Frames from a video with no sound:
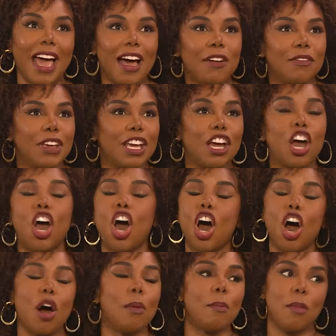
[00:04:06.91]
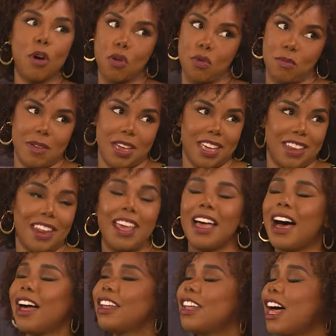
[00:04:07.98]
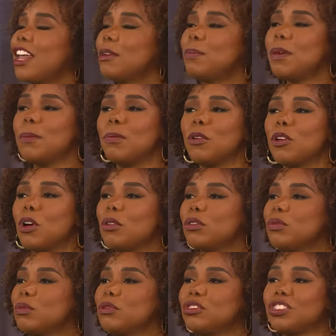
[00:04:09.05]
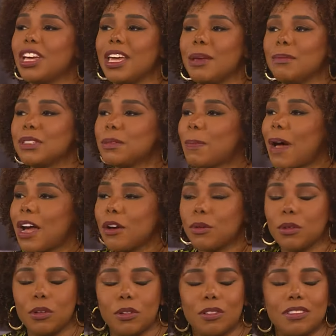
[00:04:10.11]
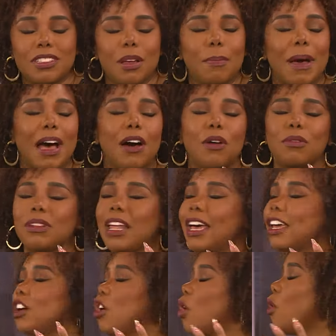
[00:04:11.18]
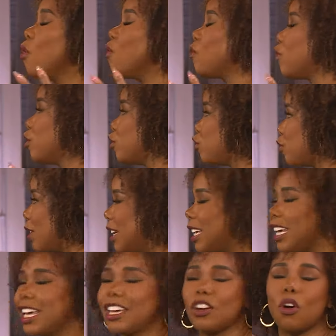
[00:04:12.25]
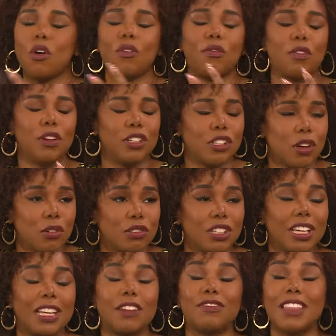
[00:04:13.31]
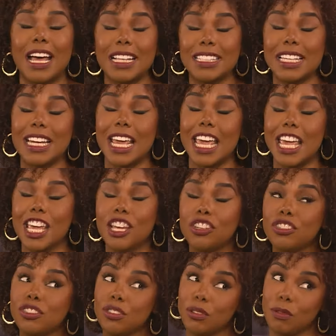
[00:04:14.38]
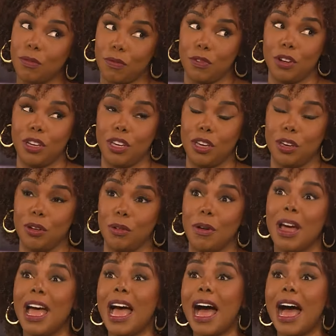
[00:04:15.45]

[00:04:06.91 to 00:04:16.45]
having a moment. A lot of people go through shame spirals about like over drinking and overindulging. And if that's an issue for you,